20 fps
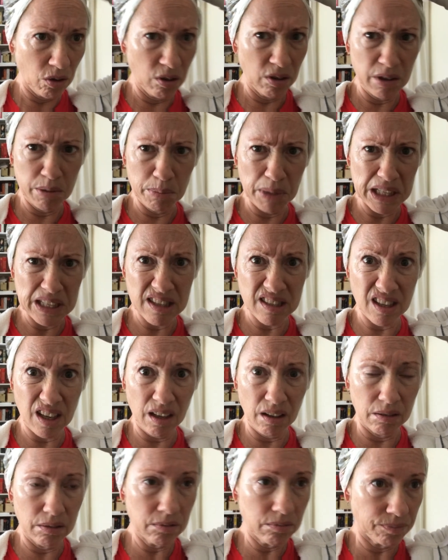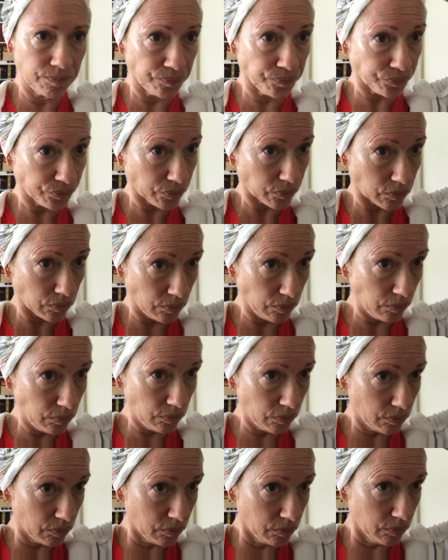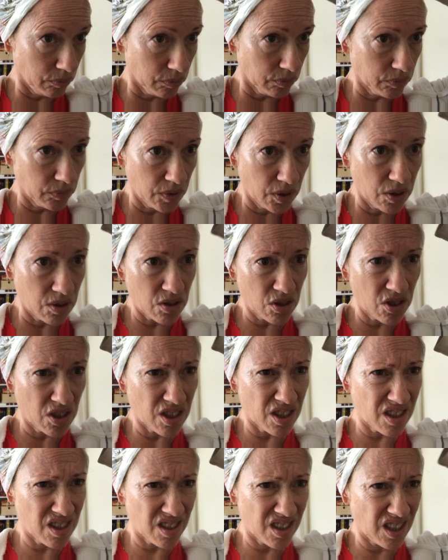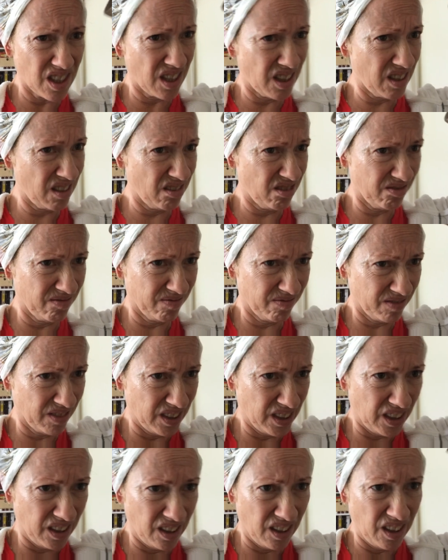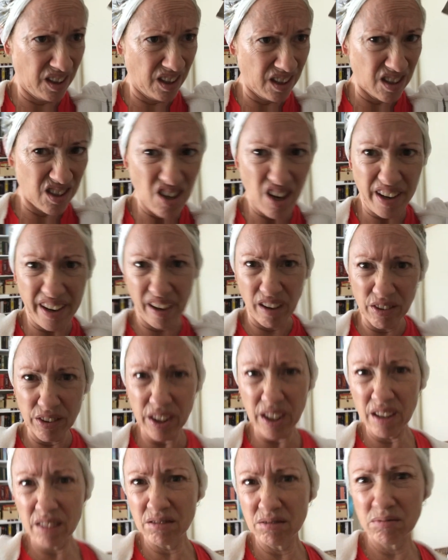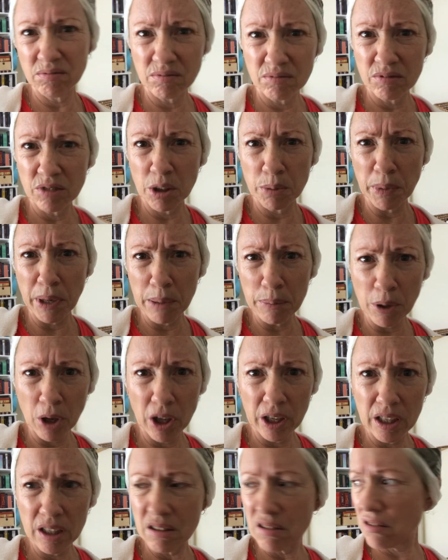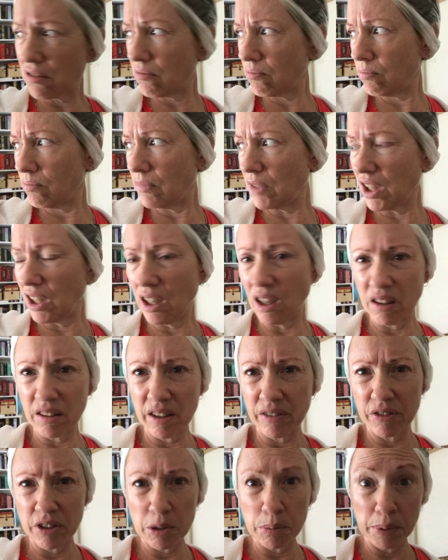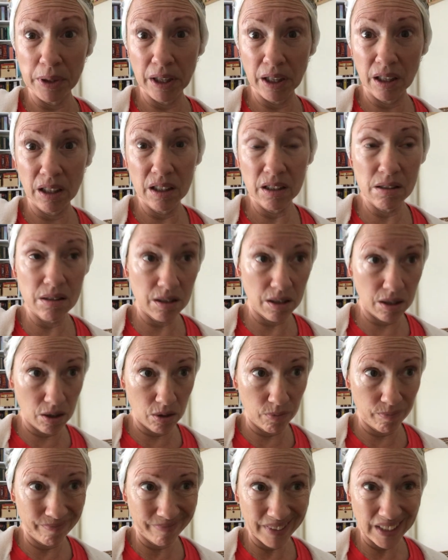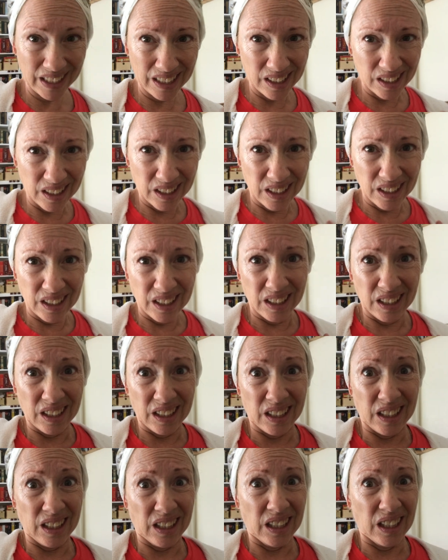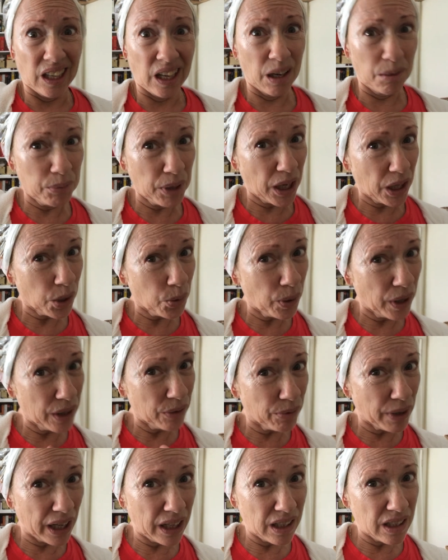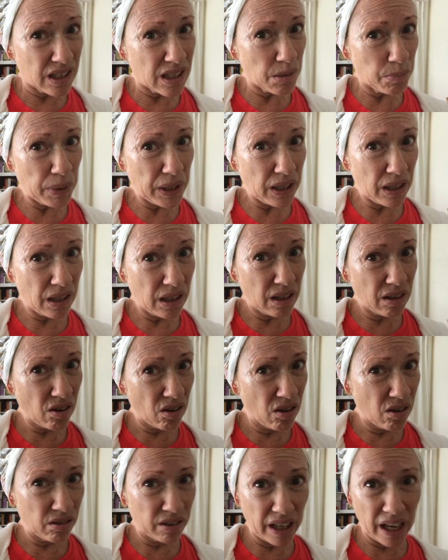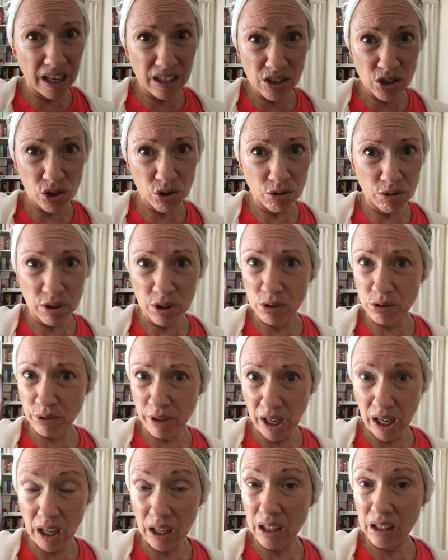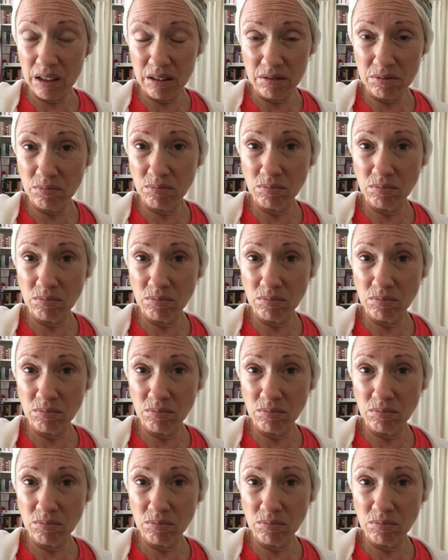or in my skin. It's just, uh, it's not healthy for my body. It's not healthy for the planet. So I'm not quite ready to be all natural gray